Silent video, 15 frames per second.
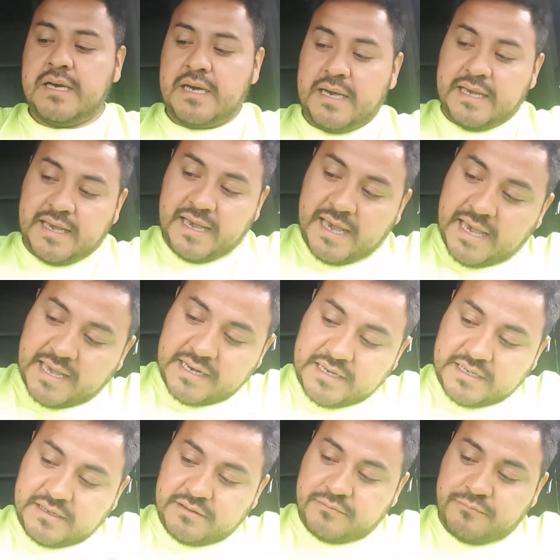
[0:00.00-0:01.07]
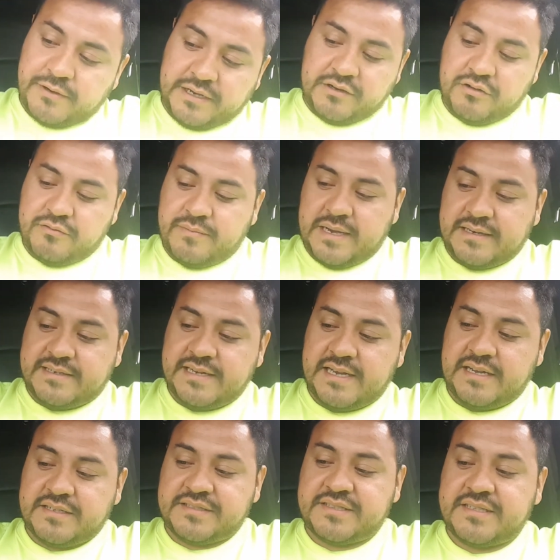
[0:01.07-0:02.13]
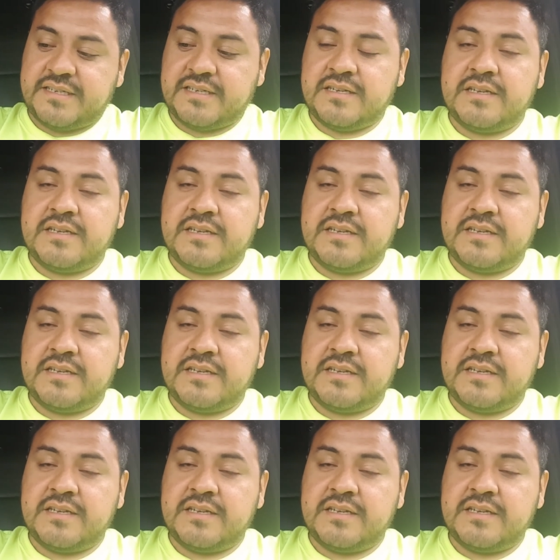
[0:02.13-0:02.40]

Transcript: I had to redo my test.